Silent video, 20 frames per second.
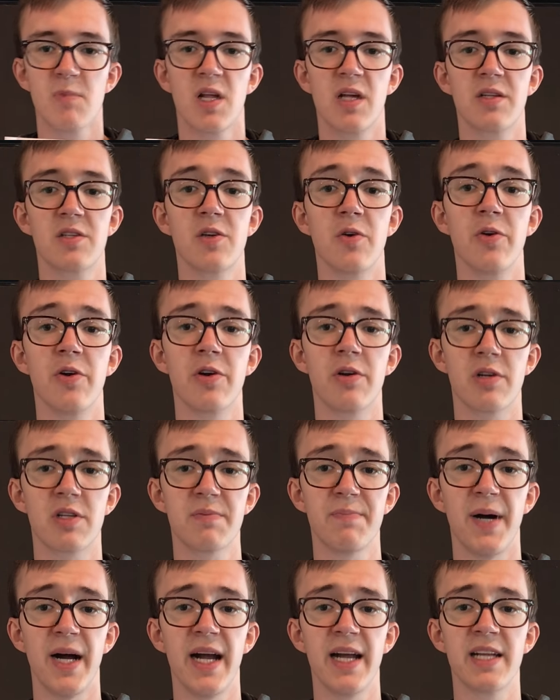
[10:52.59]
So your
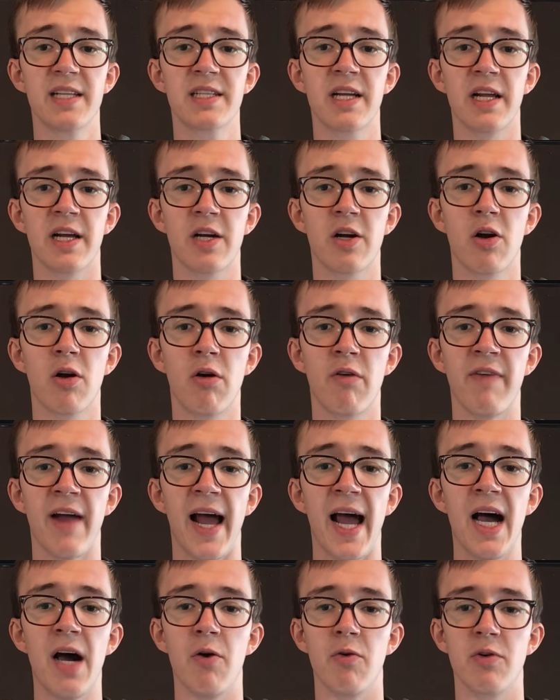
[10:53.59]
spine is going to curve
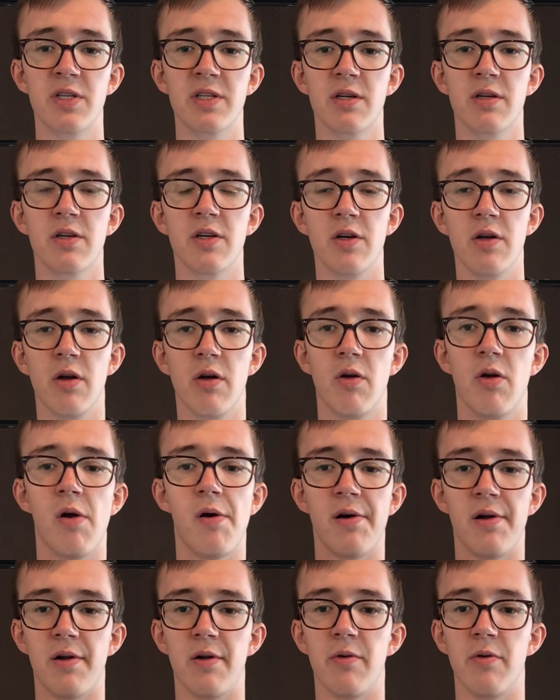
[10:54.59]
out
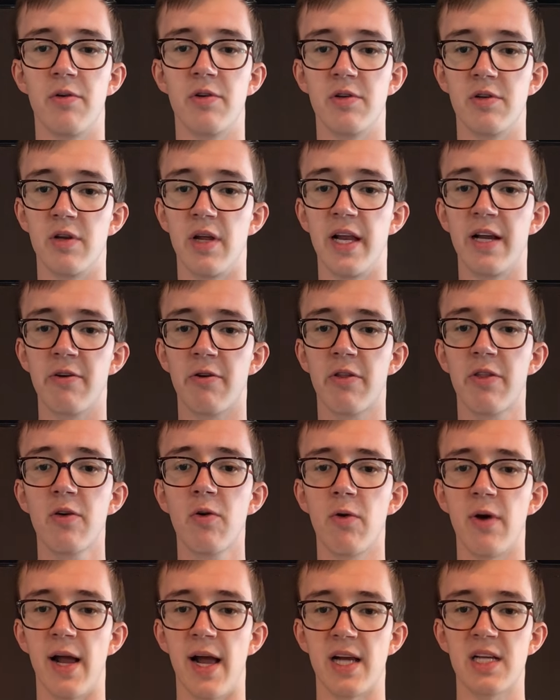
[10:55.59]
in your
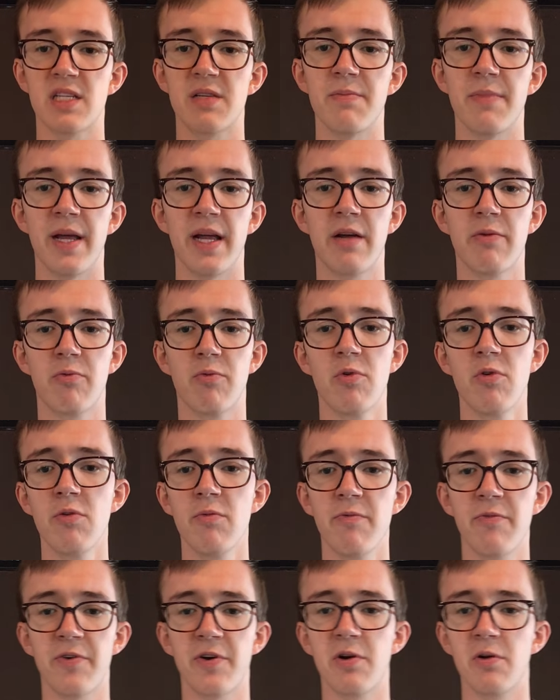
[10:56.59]
thorax to make
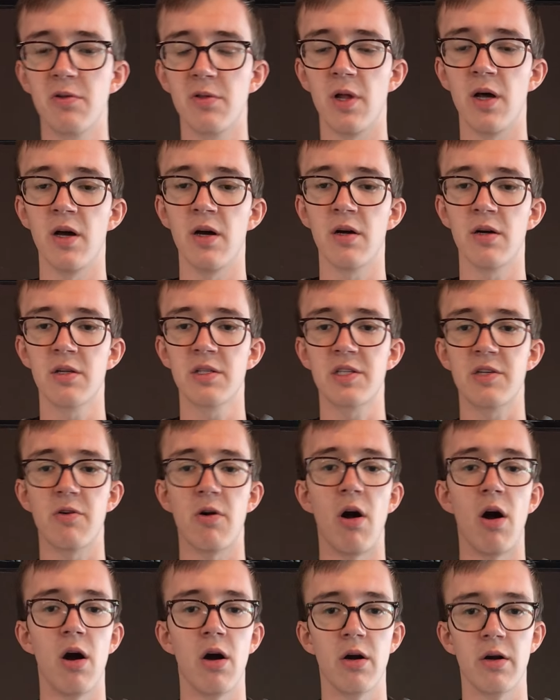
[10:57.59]
room for your lungs, your
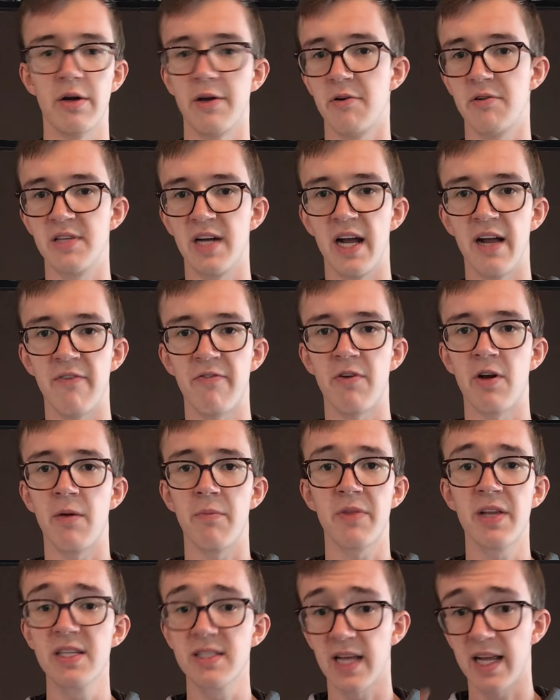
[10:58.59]
heart, your diaphragm,
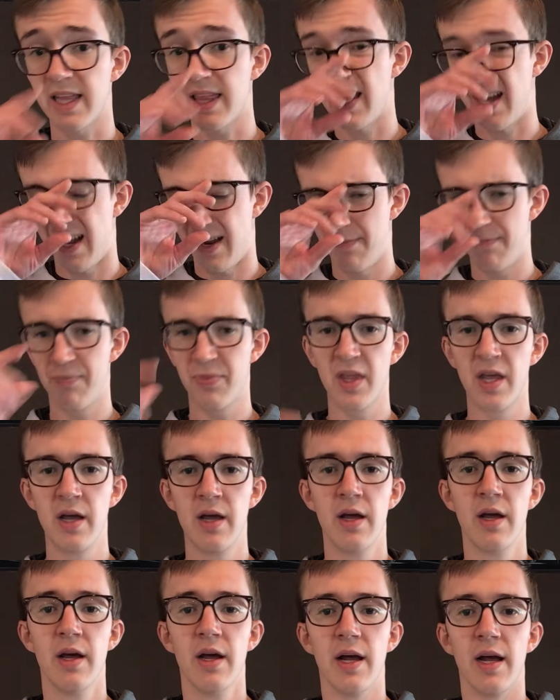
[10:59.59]
things like that.
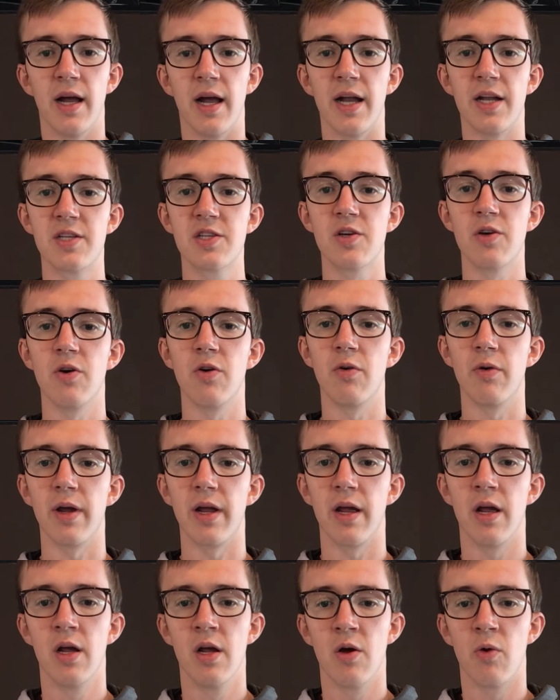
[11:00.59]
And so
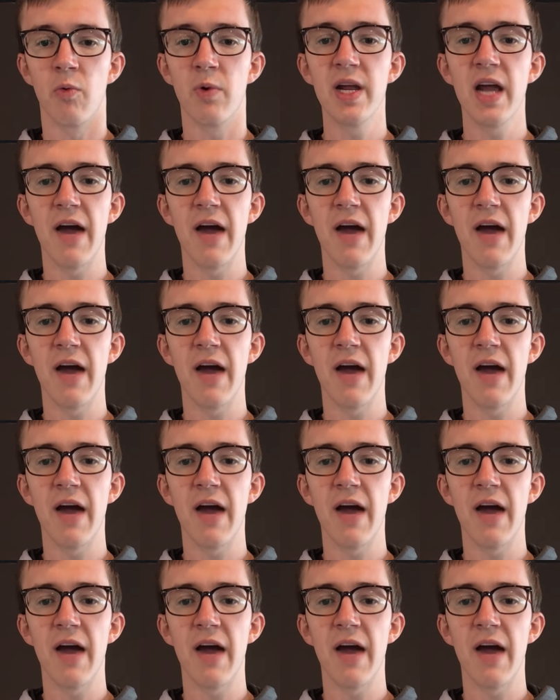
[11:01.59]
we